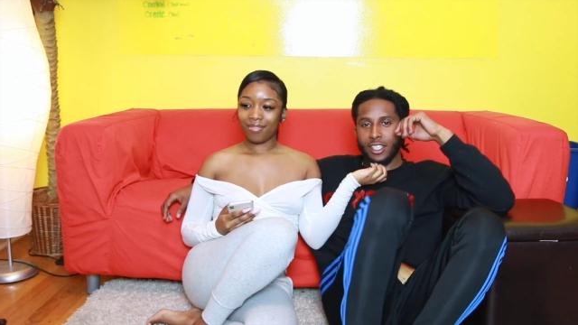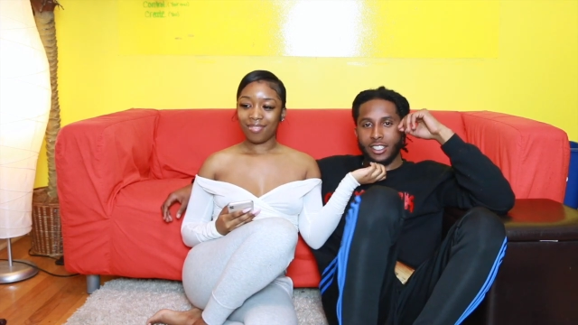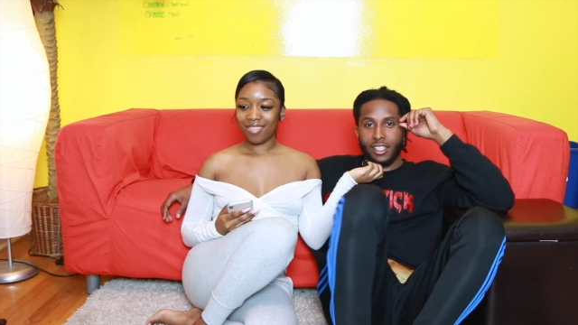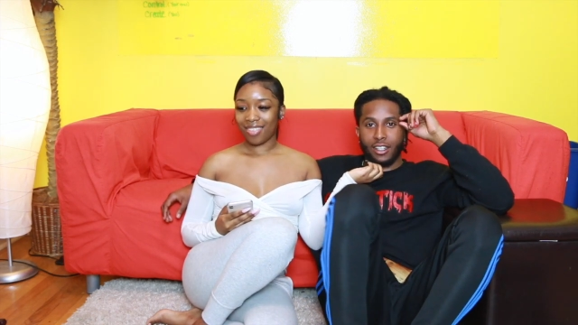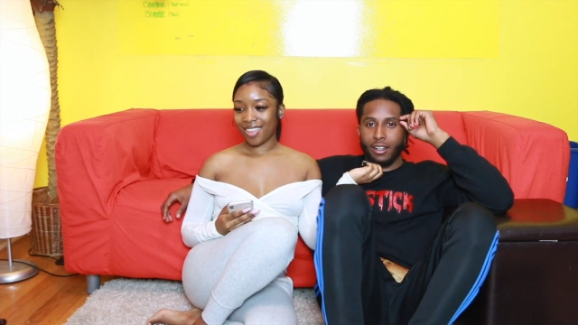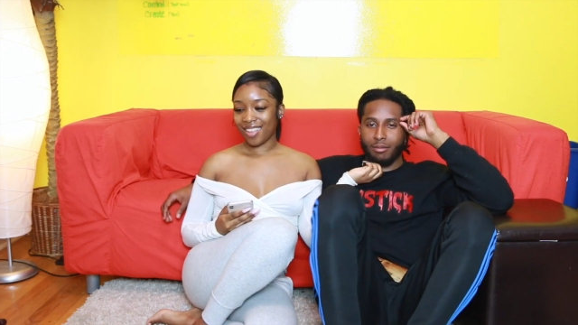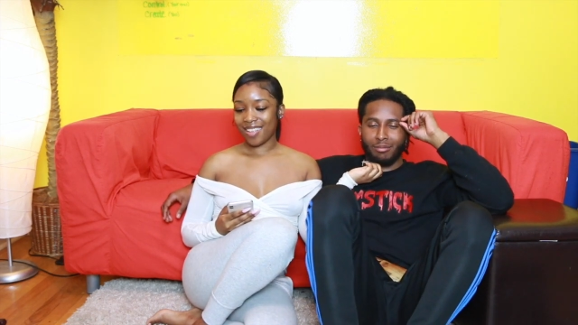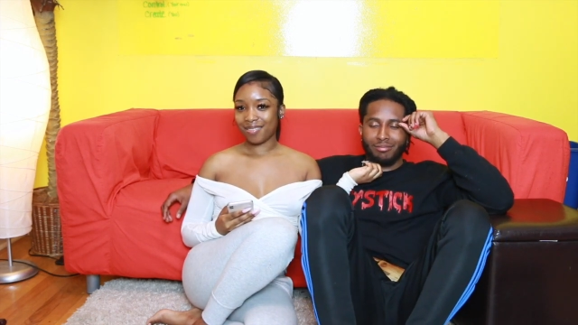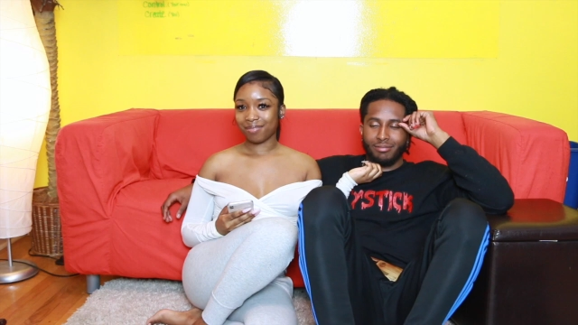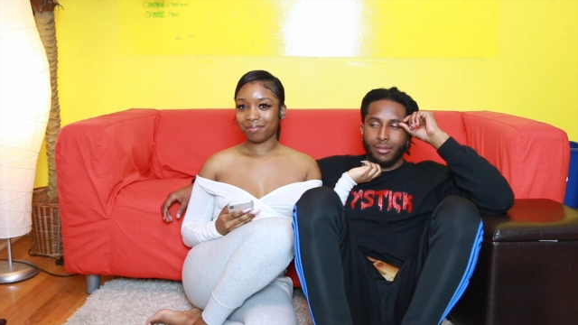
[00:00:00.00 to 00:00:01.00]
Speaker 1: trust her, I,
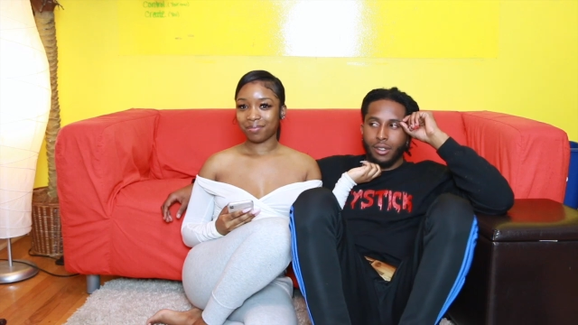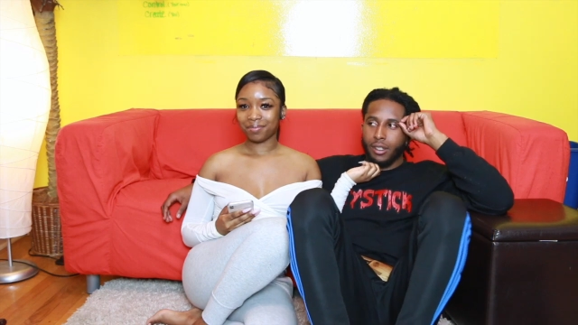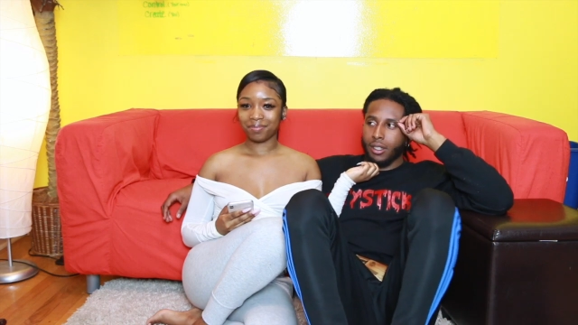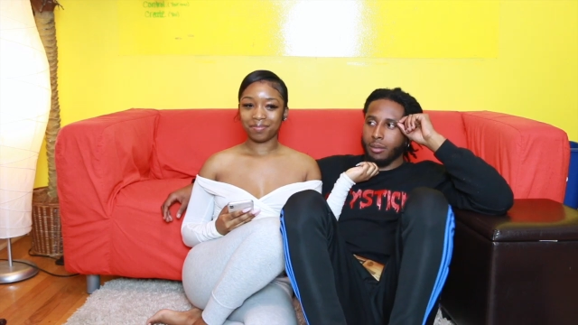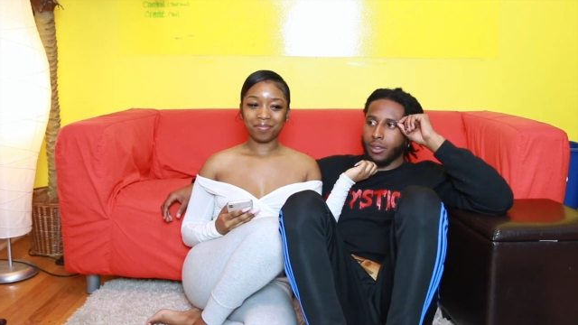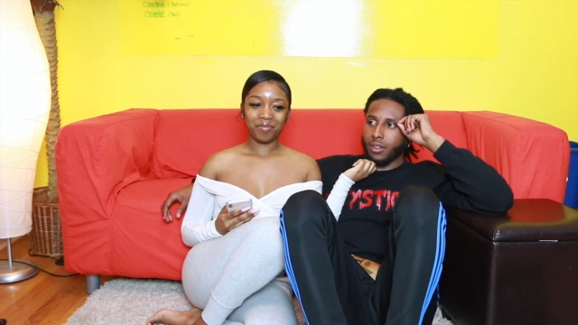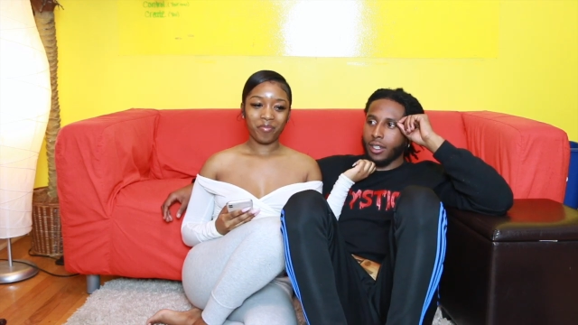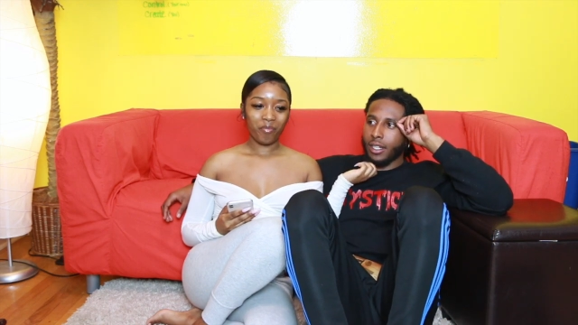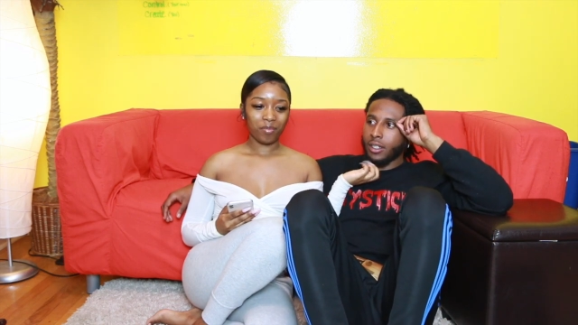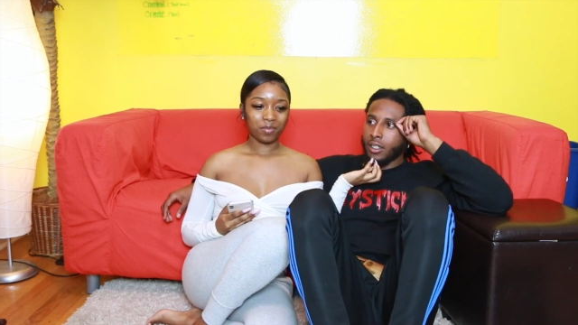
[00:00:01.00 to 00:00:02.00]
come on now.